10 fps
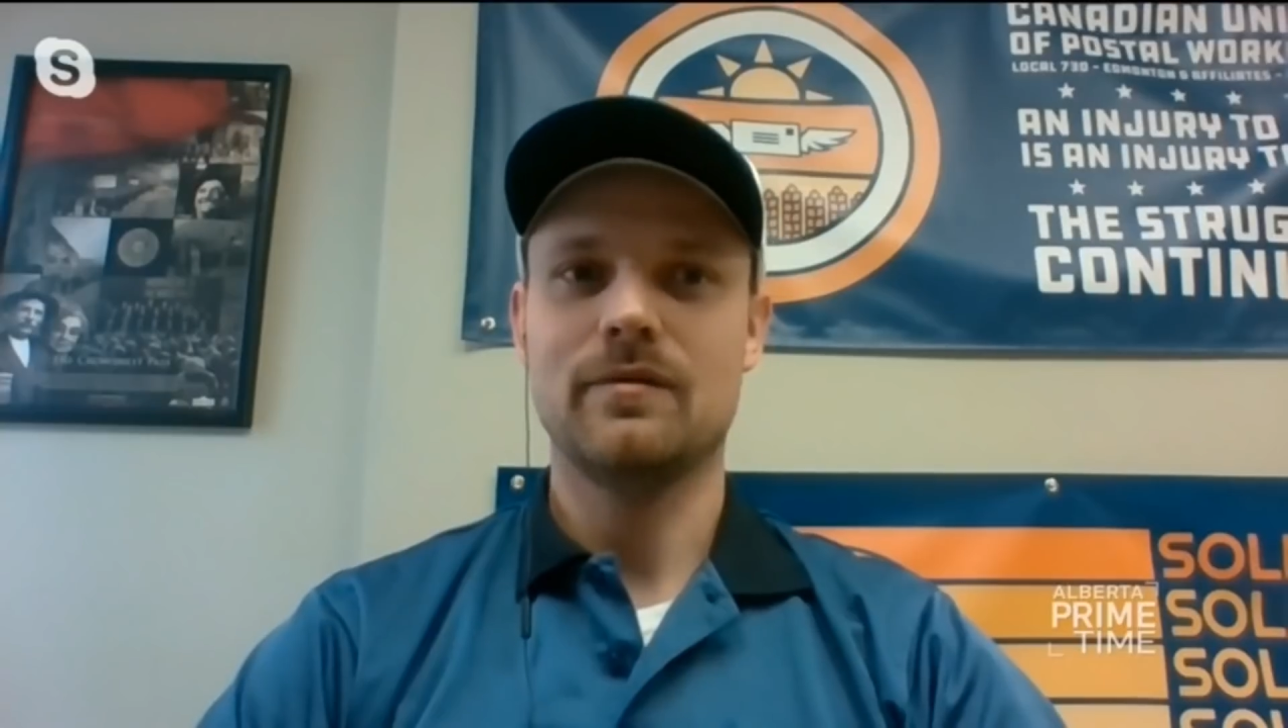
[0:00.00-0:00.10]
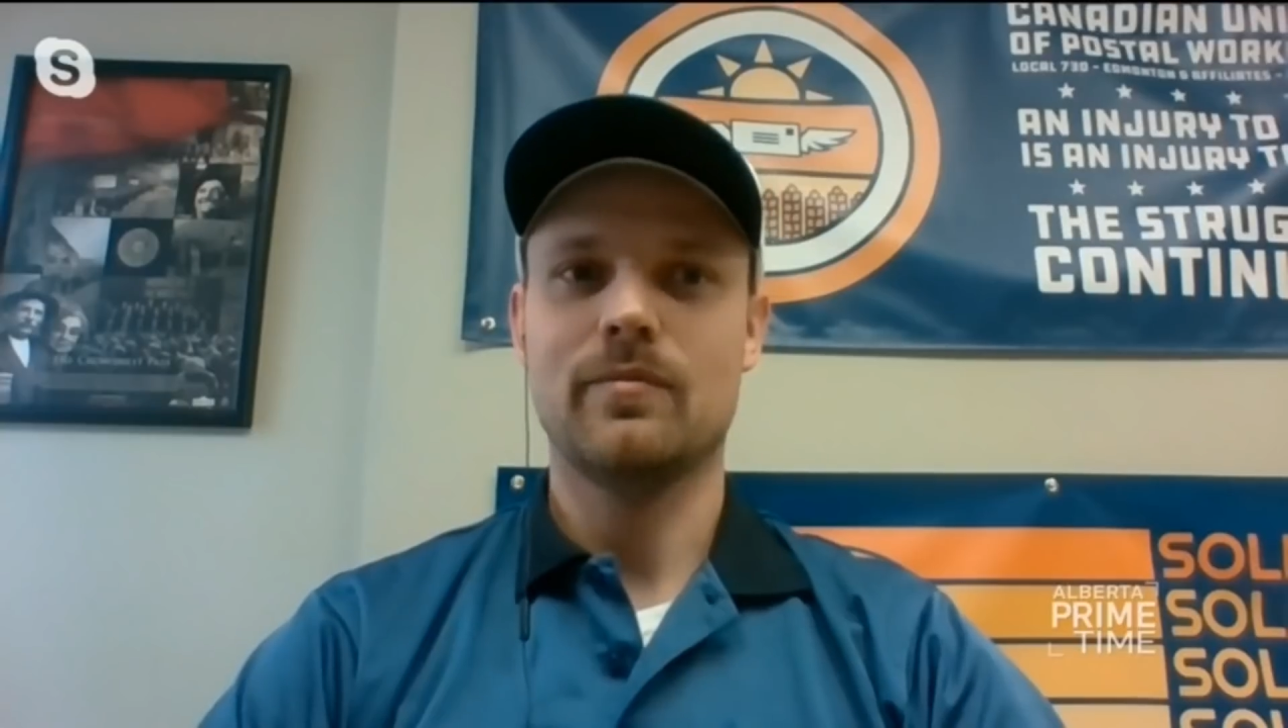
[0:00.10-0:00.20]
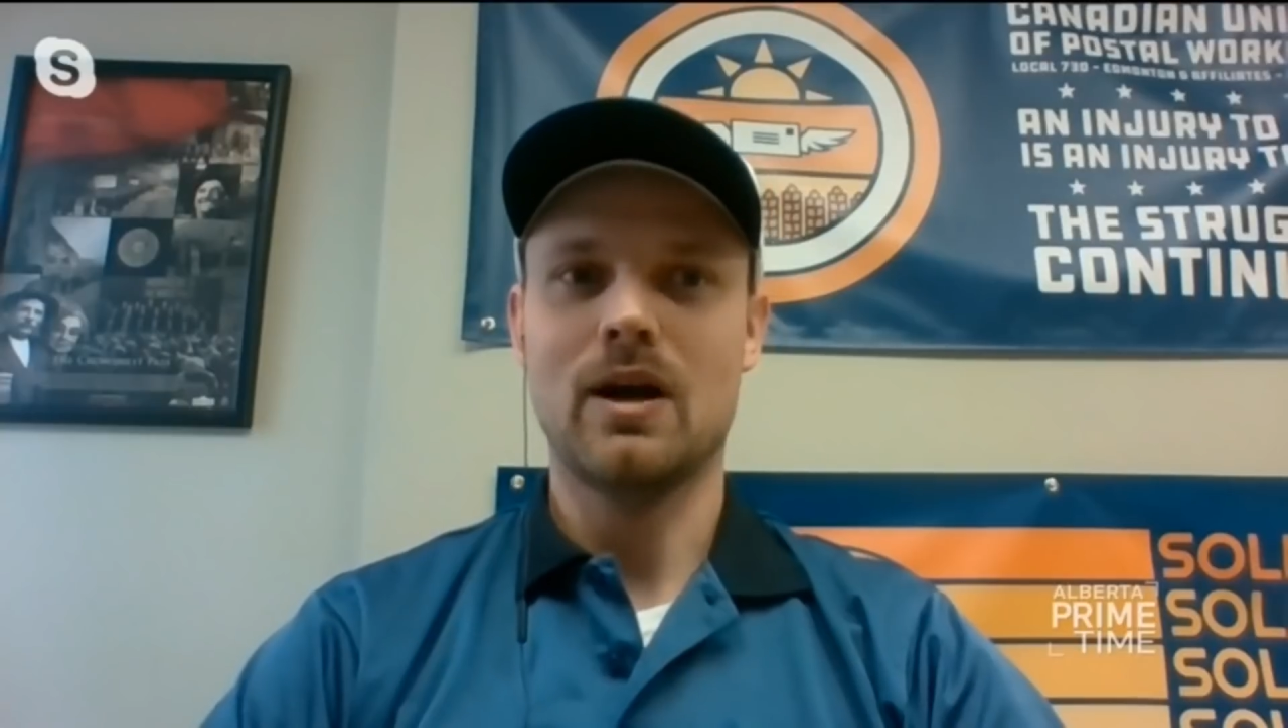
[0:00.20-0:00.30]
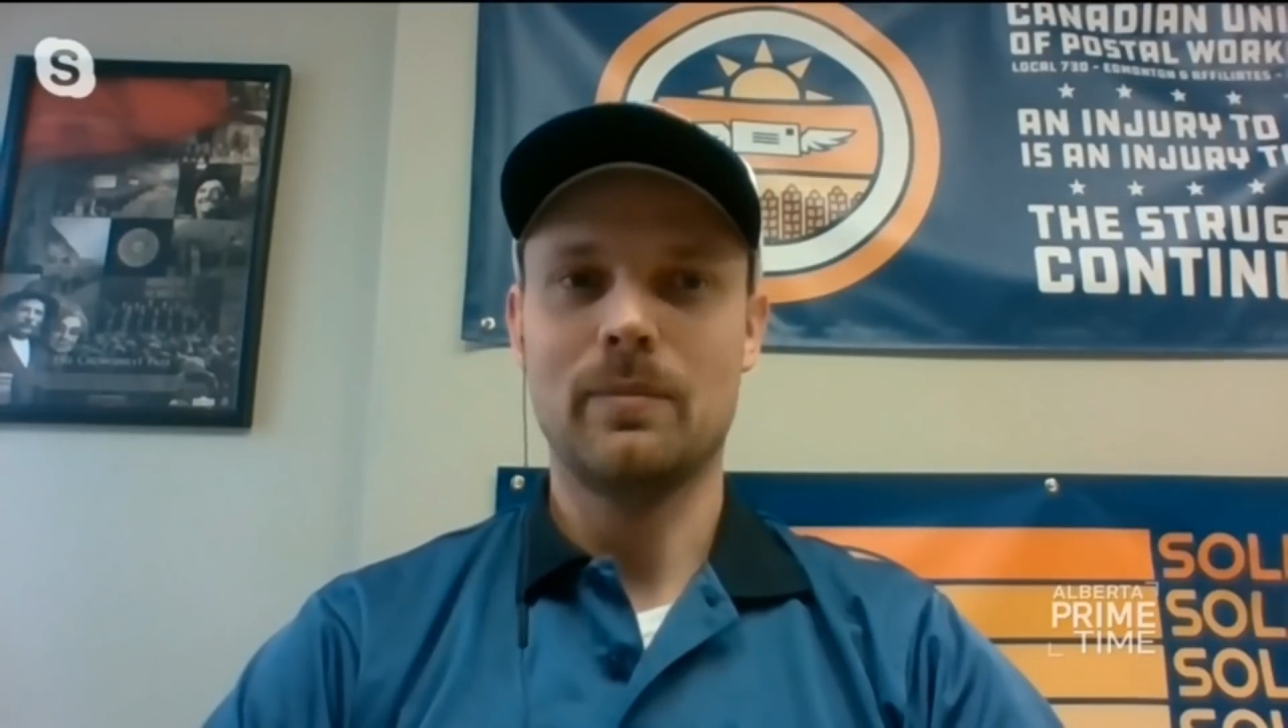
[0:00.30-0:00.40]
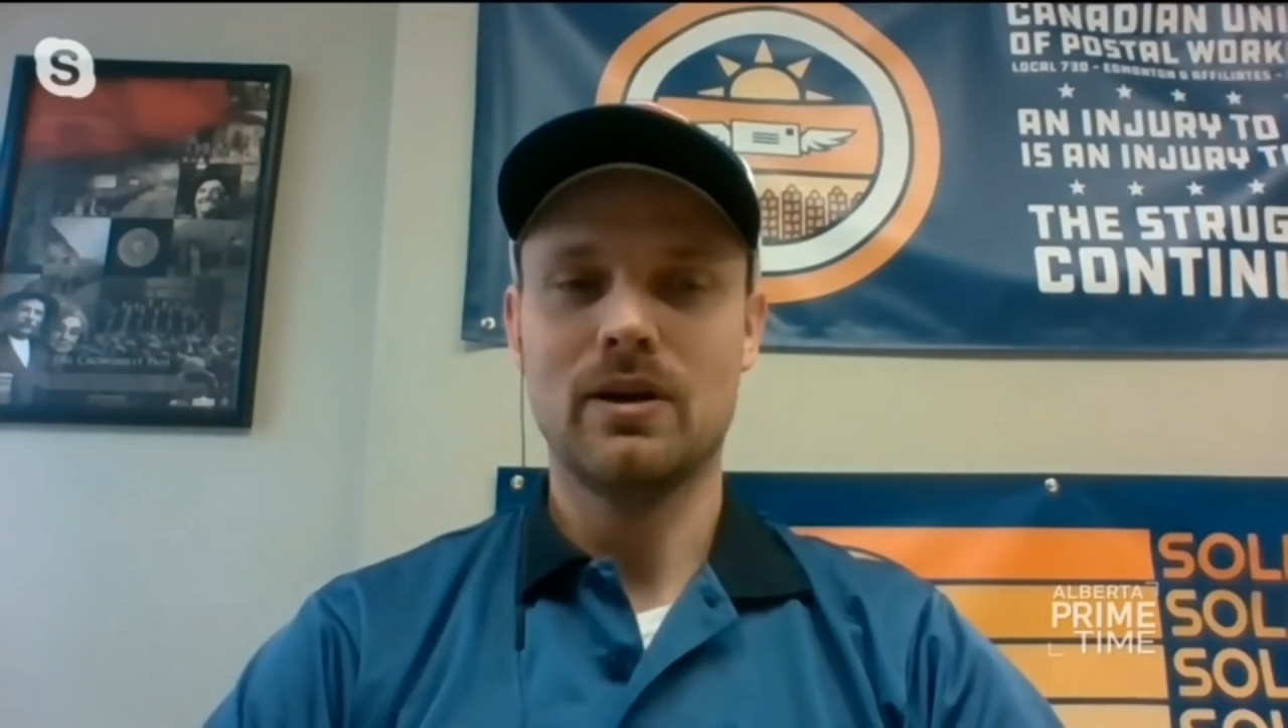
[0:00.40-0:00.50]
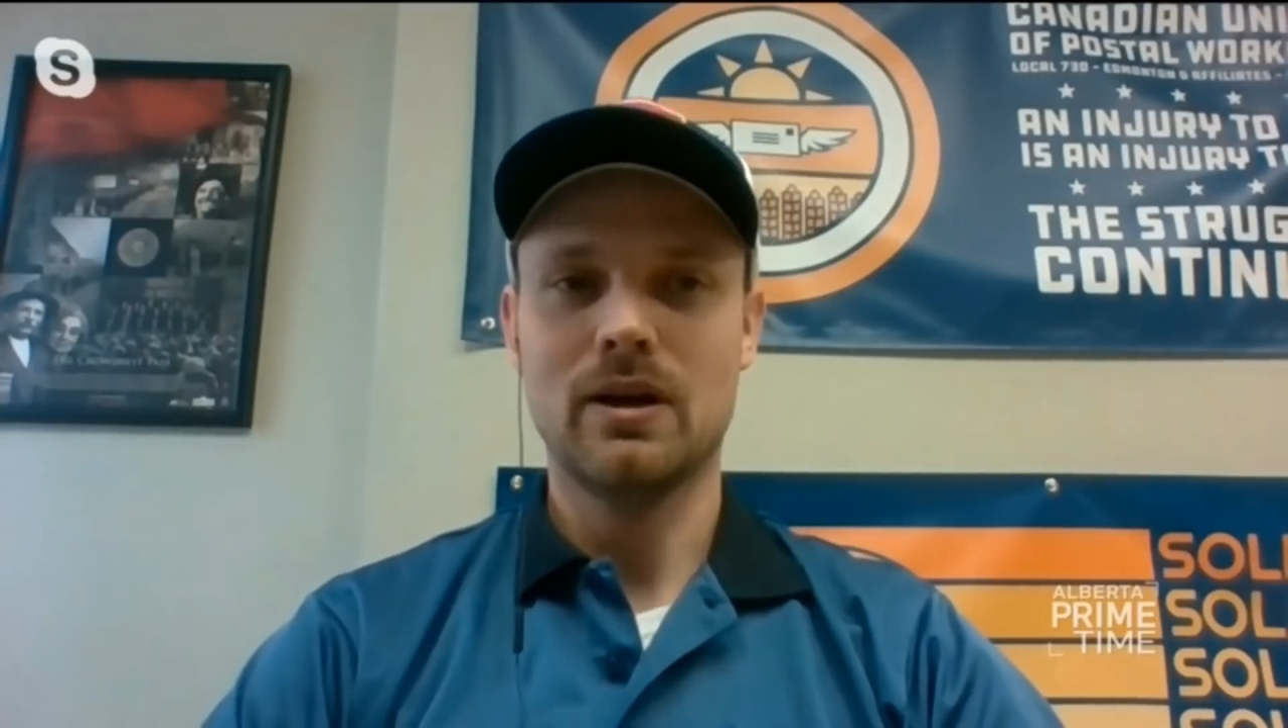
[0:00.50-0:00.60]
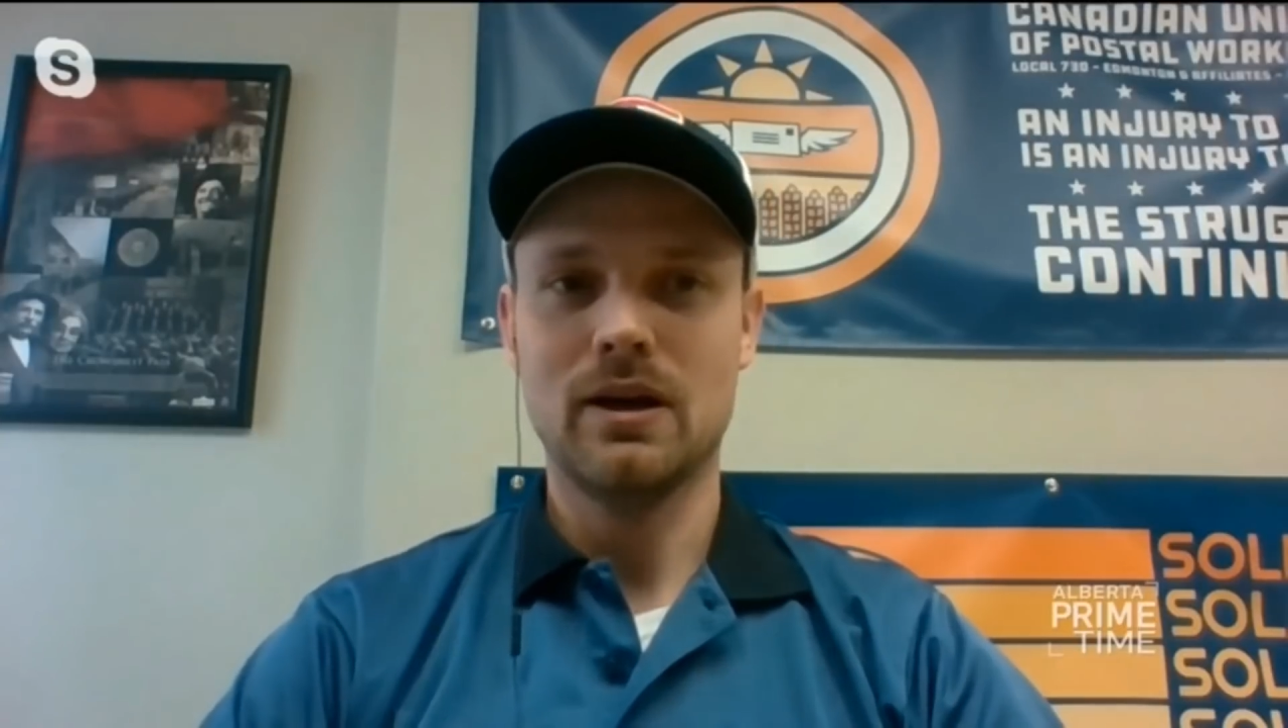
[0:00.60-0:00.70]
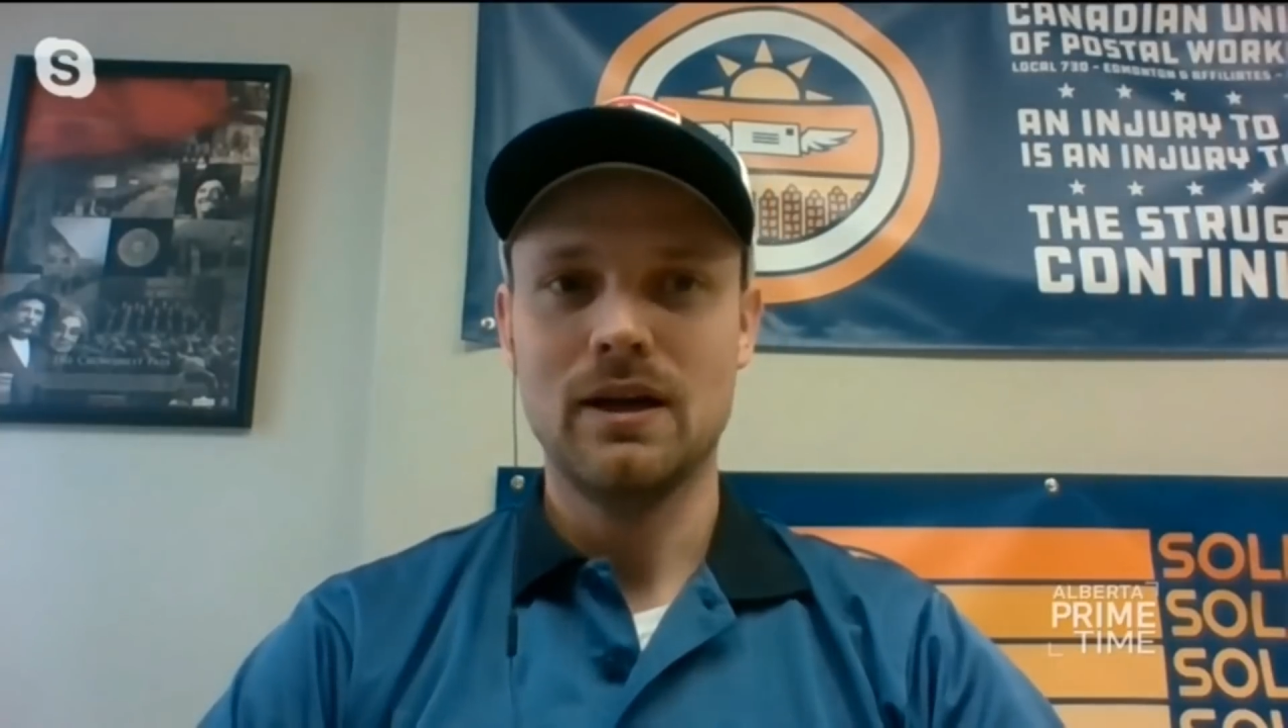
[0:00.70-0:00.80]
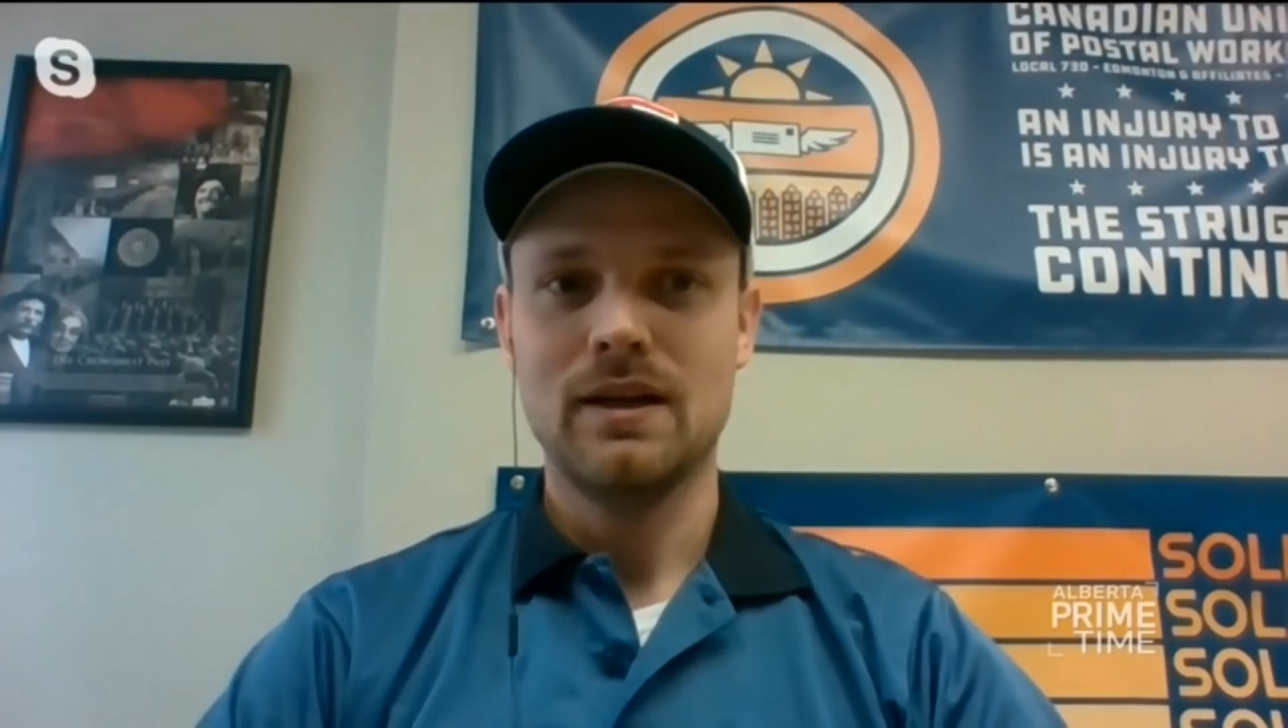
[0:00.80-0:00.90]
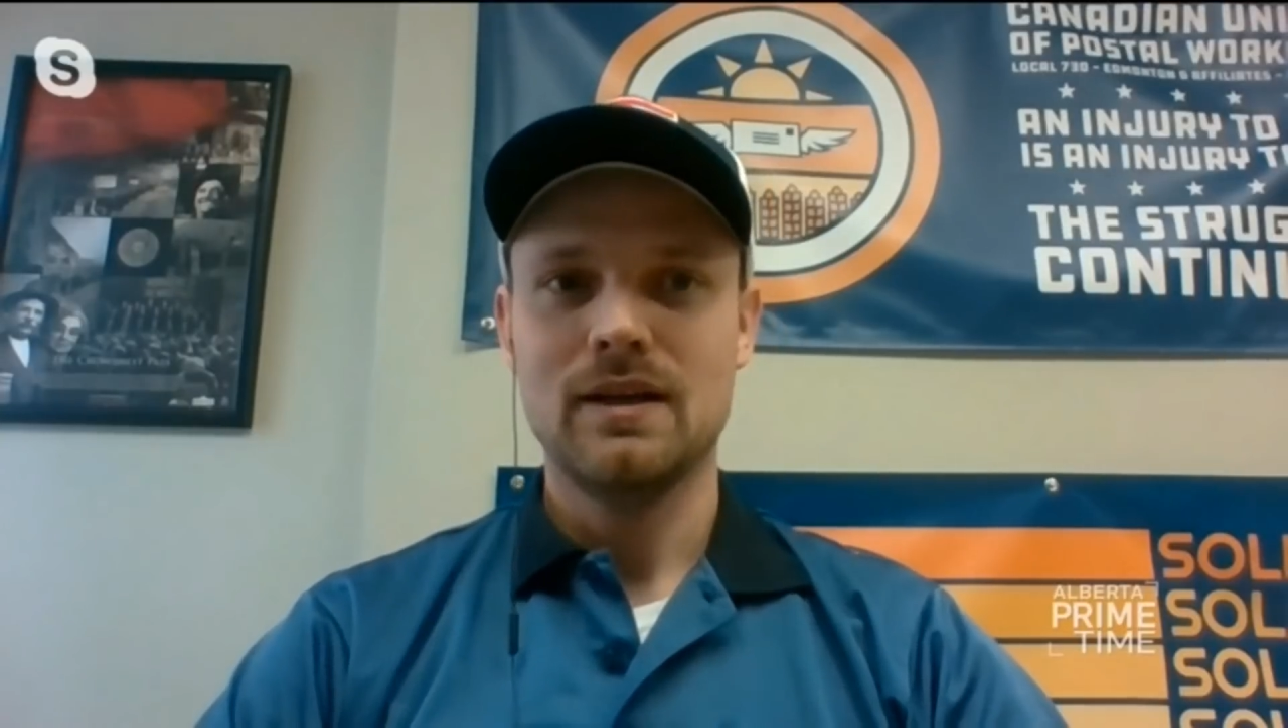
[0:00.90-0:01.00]
of
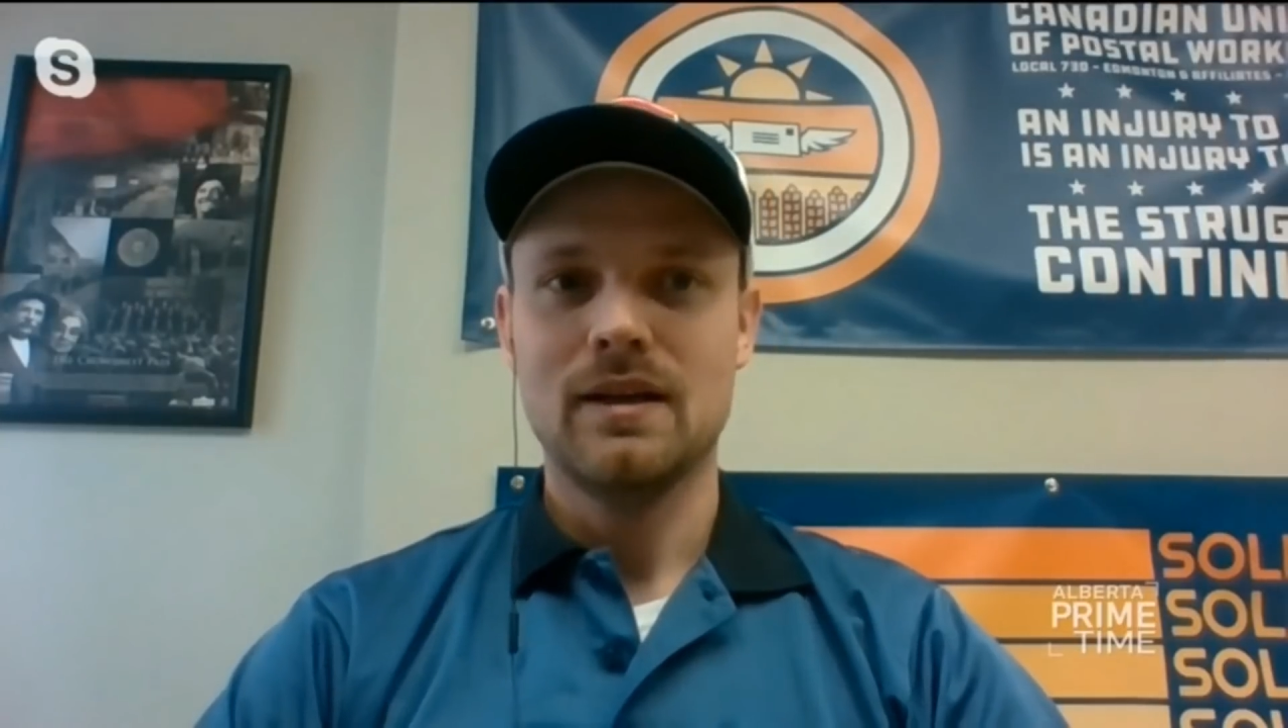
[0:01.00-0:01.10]
proper